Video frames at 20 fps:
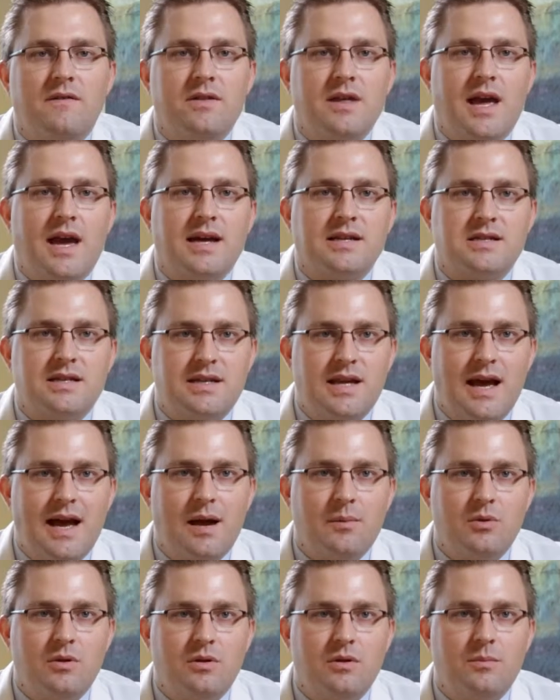of the
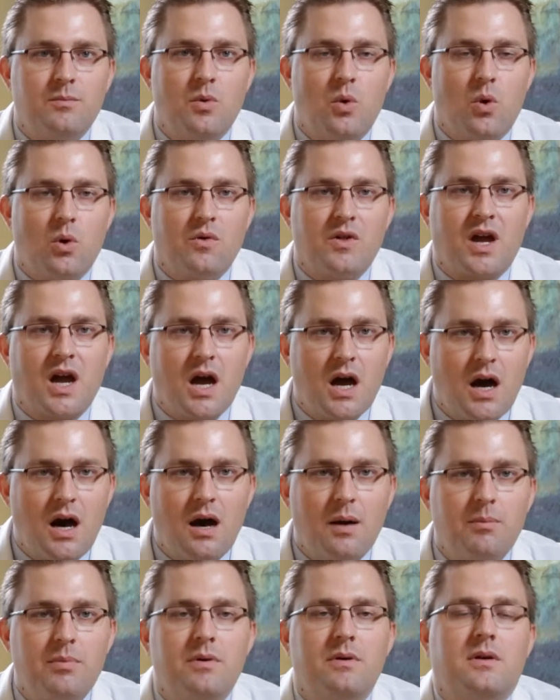acetabulum, or the
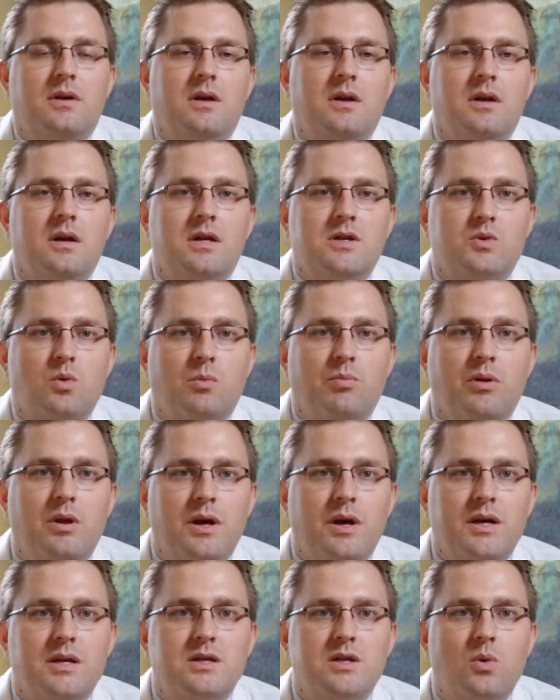cup, is
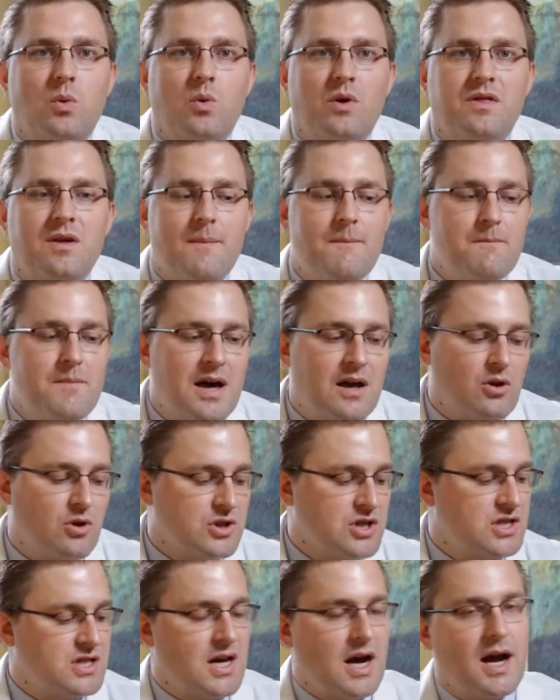replaced with a metal
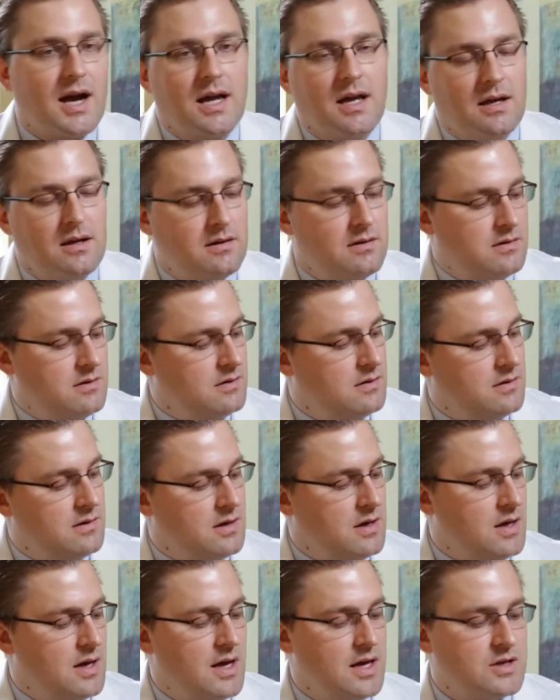socket,
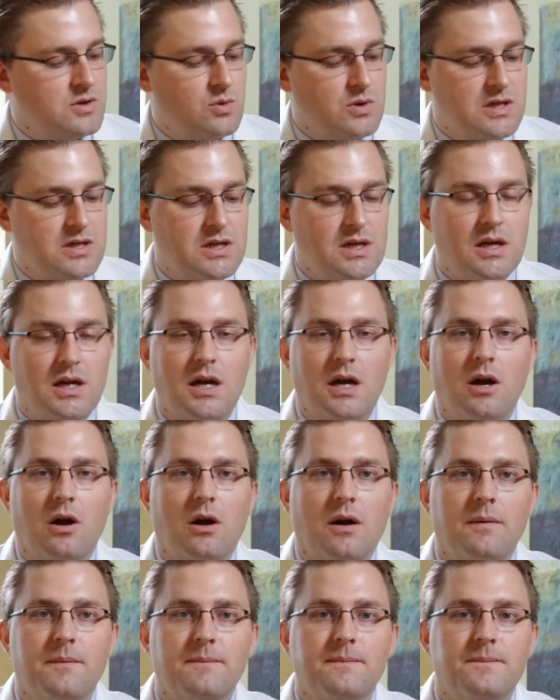as we see
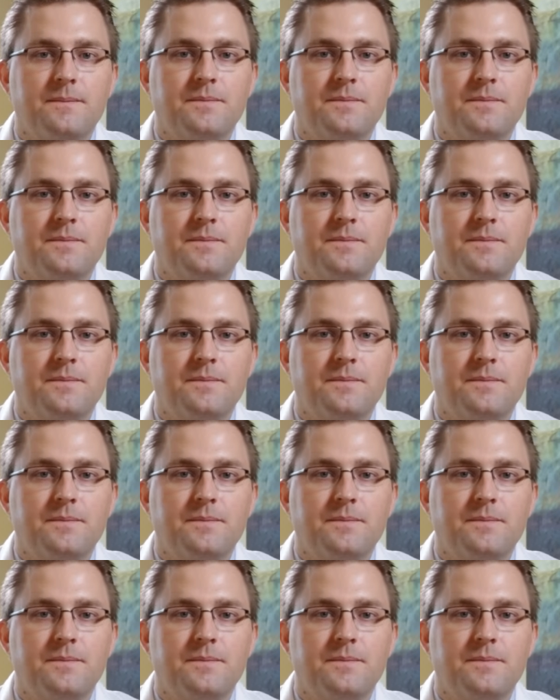here.